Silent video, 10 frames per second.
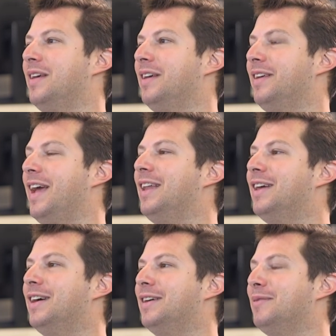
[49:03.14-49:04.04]

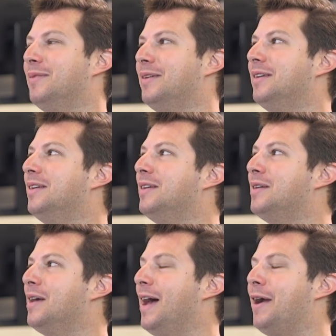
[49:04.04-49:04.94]
Kayla,
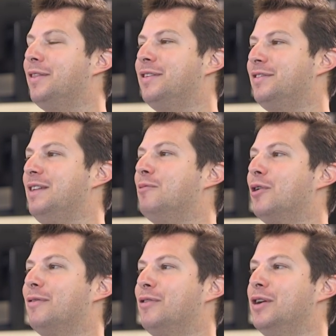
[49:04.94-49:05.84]
how did this scene
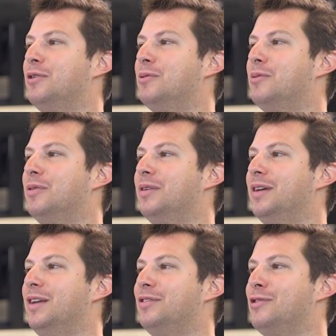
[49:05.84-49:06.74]
work for you?
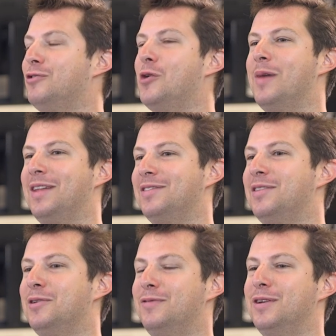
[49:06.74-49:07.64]
Is there romance
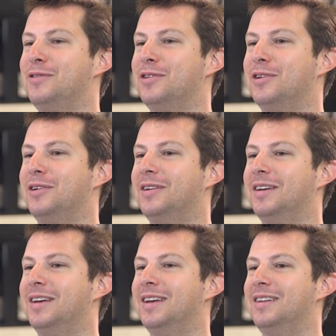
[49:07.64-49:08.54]
in their future?
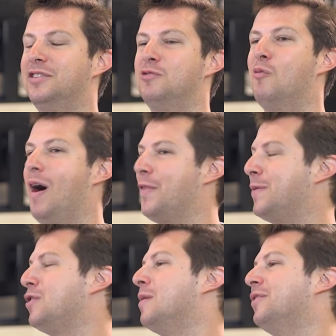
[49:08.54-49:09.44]
Did you want the
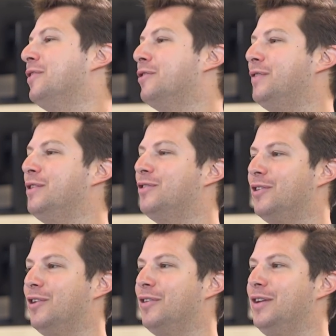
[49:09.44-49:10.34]
romance in their
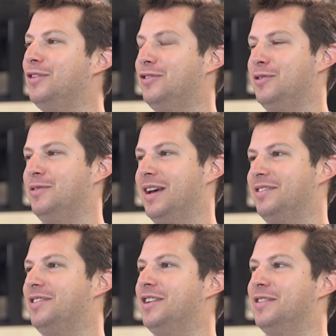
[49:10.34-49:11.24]
future? Are these two
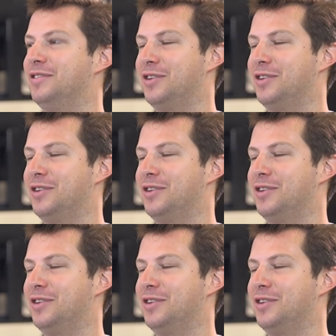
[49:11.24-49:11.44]
destined in the